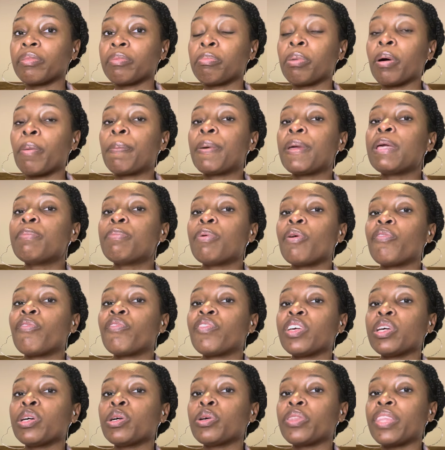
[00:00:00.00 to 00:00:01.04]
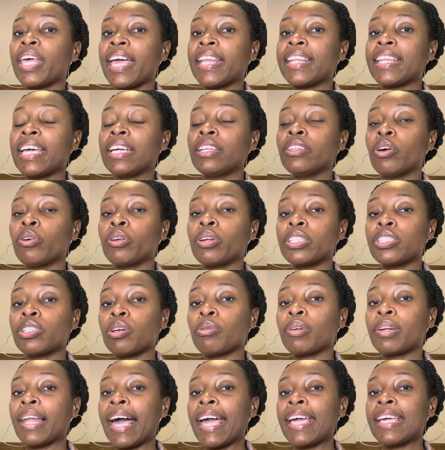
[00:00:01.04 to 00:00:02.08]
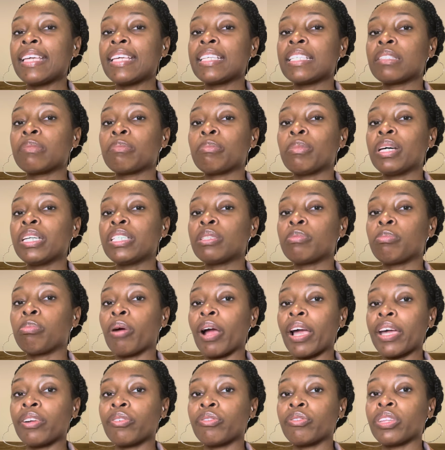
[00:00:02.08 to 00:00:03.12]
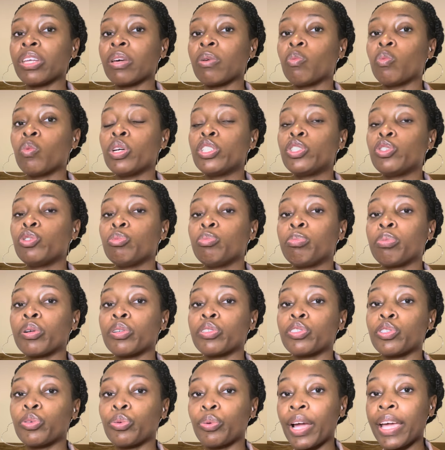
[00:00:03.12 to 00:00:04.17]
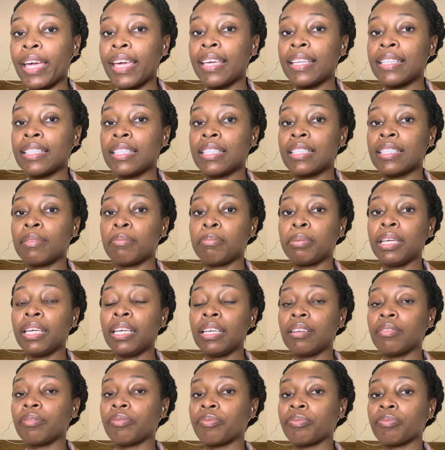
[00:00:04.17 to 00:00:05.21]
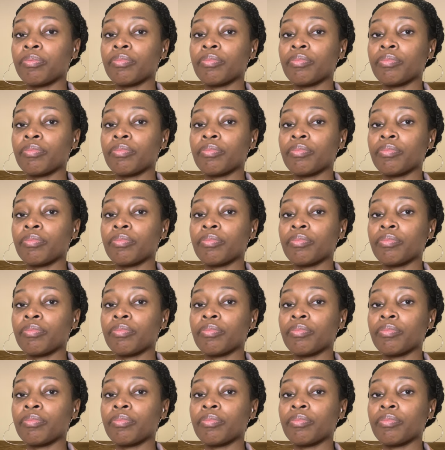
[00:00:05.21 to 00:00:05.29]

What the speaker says: But people feel that. They know that your light is much brighter than what you portray it to be.